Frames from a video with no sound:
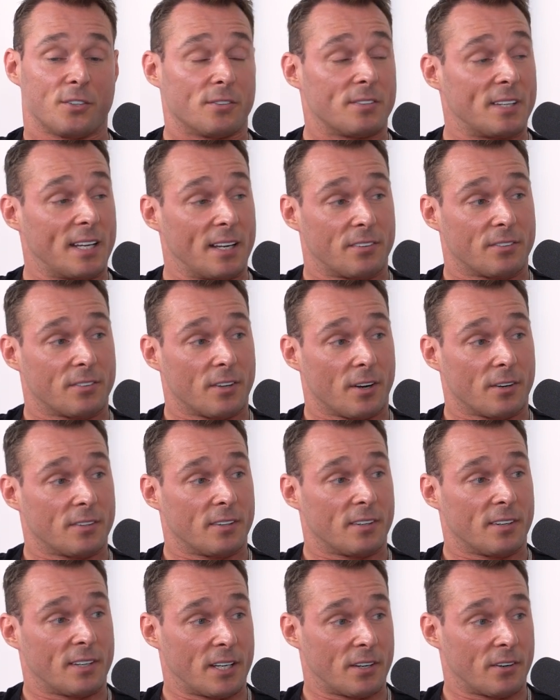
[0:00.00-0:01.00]
Your teeth start
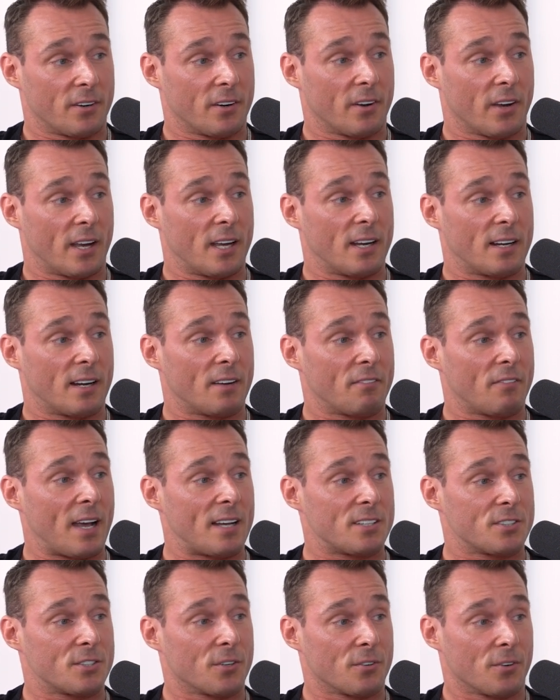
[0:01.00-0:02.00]
to deteriorate at a
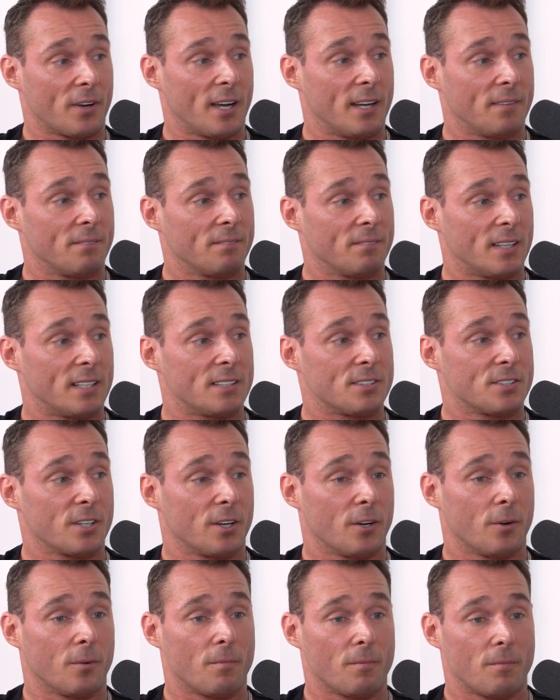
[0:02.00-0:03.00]
faster rate. And
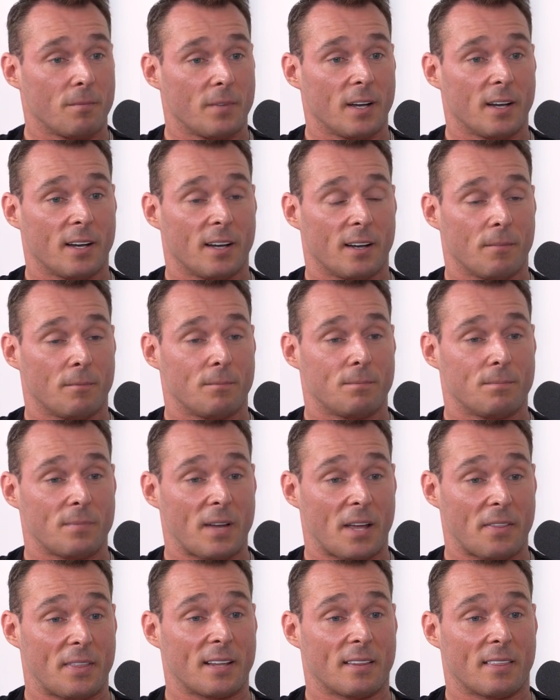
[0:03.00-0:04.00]
so
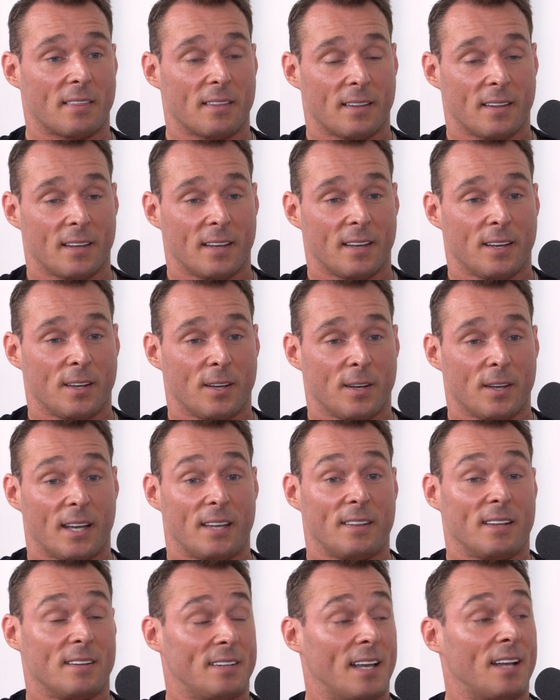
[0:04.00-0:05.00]
I think
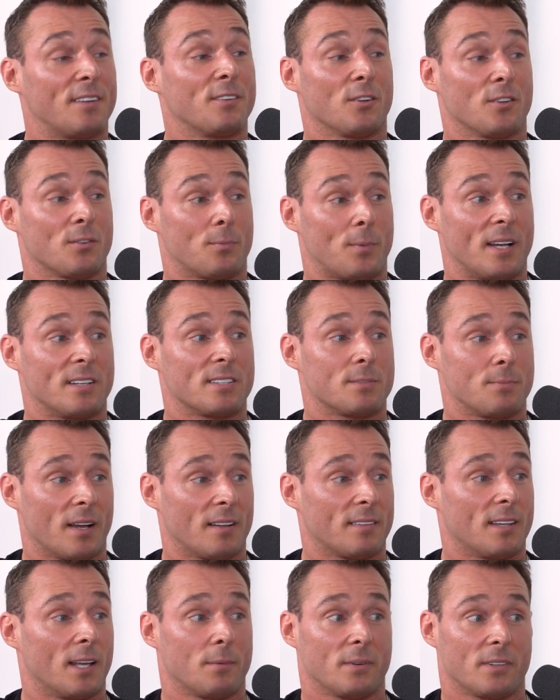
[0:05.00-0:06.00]
in the dental space,
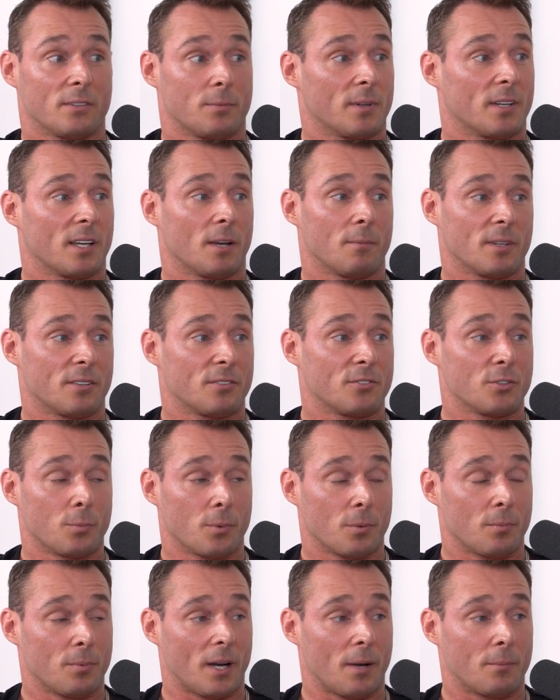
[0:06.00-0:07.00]
mouth taping is becoming
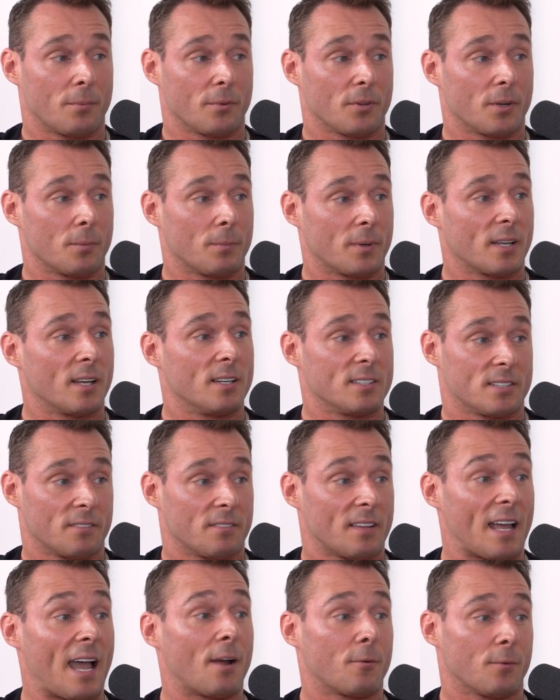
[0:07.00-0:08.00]
super popular because
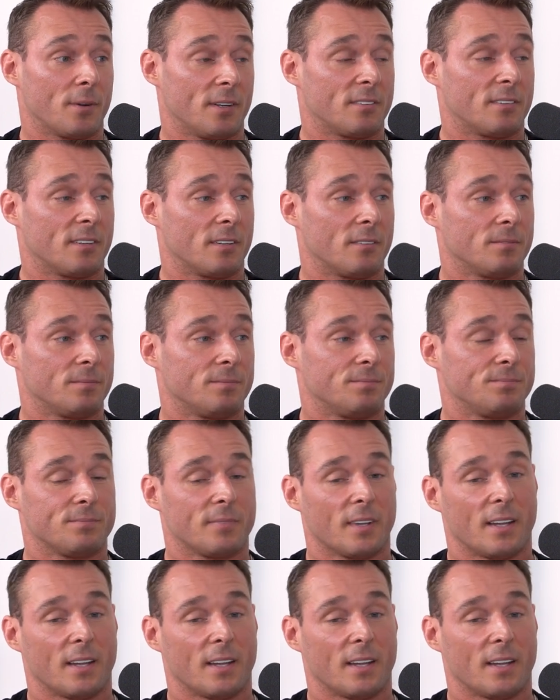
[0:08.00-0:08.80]
of that reason.